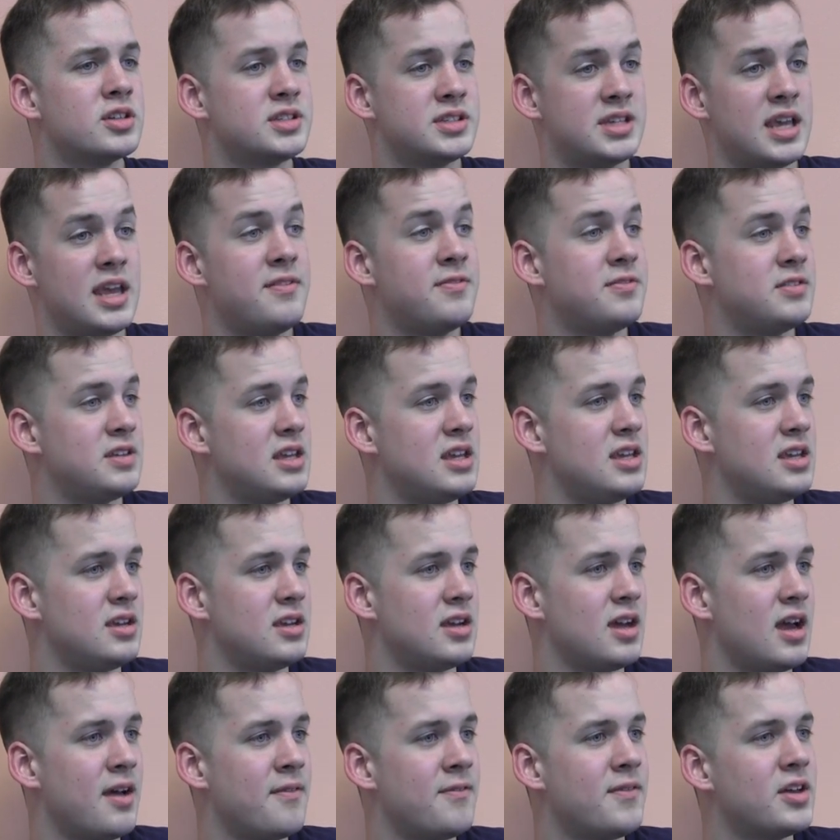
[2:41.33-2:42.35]
safety.
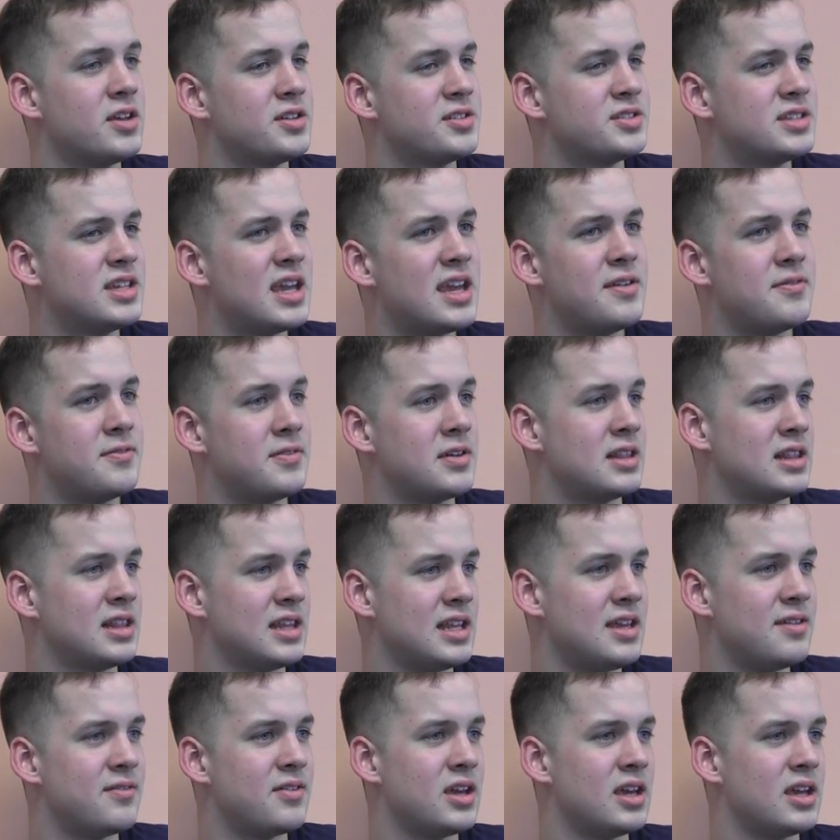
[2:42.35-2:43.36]
I felt safe in
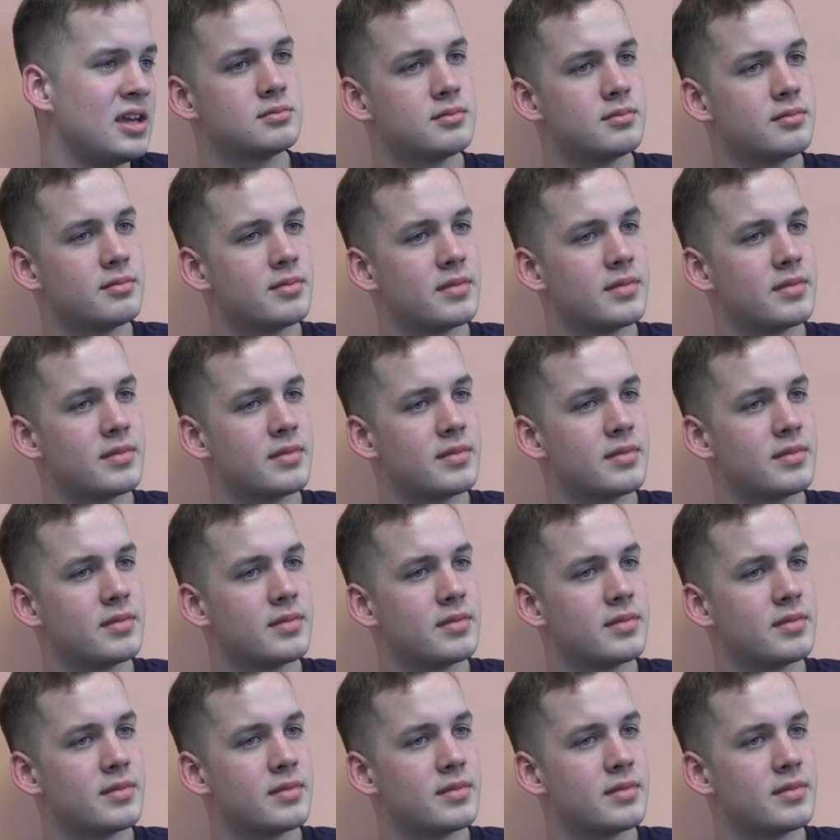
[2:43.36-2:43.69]
leaving.